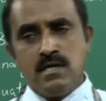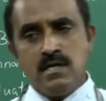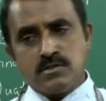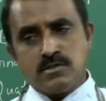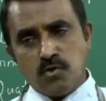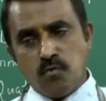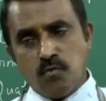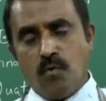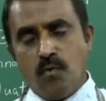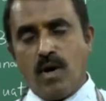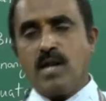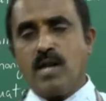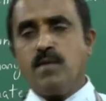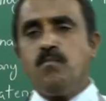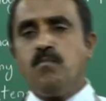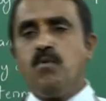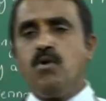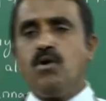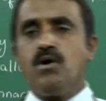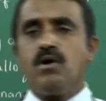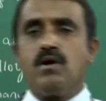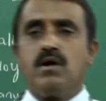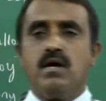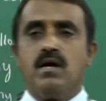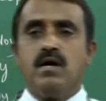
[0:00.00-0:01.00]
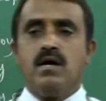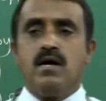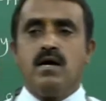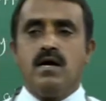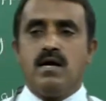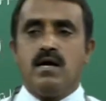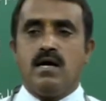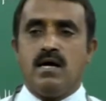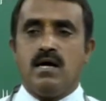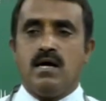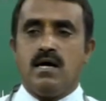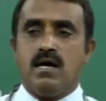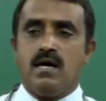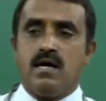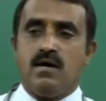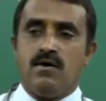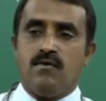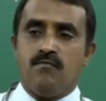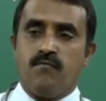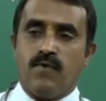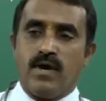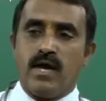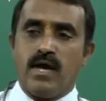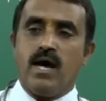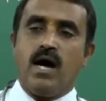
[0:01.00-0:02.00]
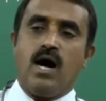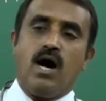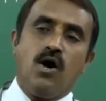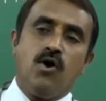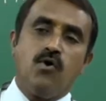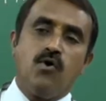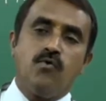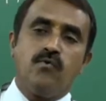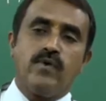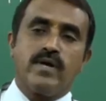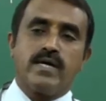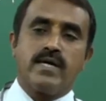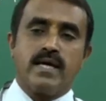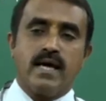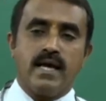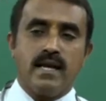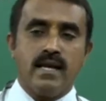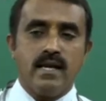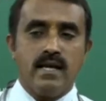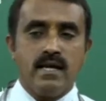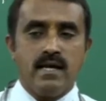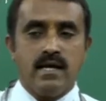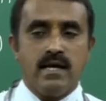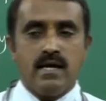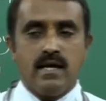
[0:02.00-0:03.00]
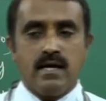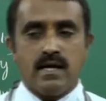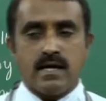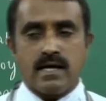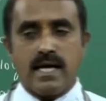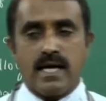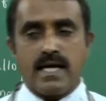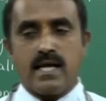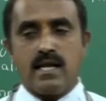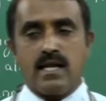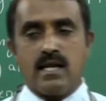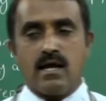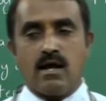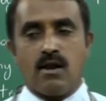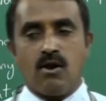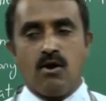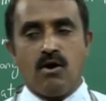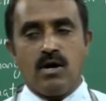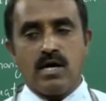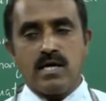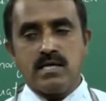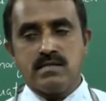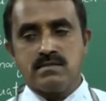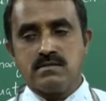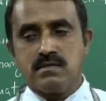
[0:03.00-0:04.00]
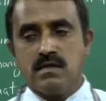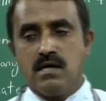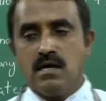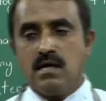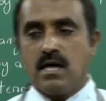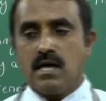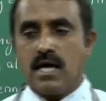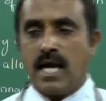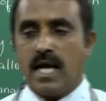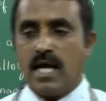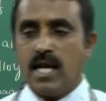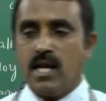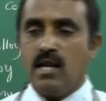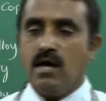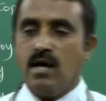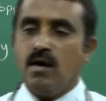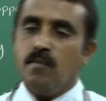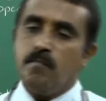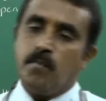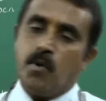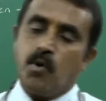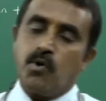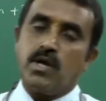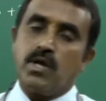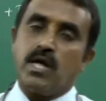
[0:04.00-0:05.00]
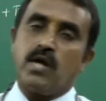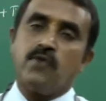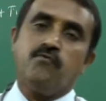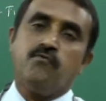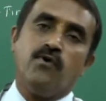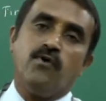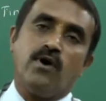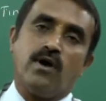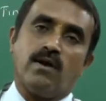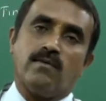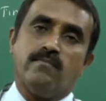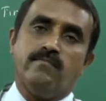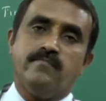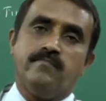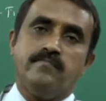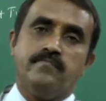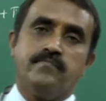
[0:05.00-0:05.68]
So one more way how we can get an alloy is in powder form.